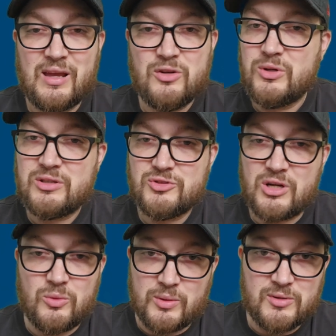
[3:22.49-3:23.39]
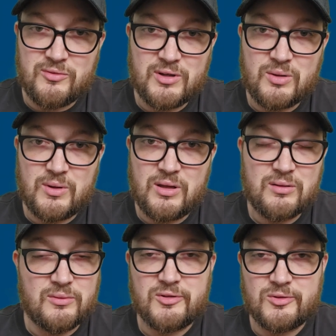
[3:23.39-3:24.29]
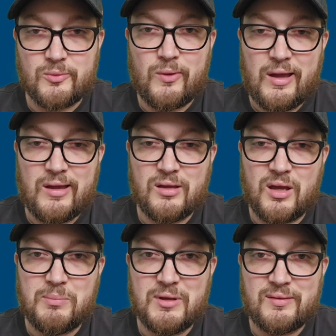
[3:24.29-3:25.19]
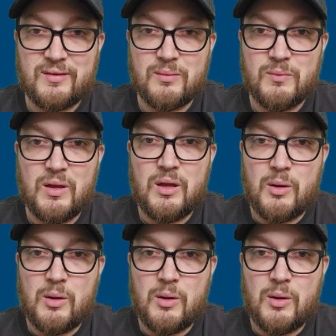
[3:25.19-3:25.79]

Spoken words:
I knew he could draw women very well, which is why I picked him,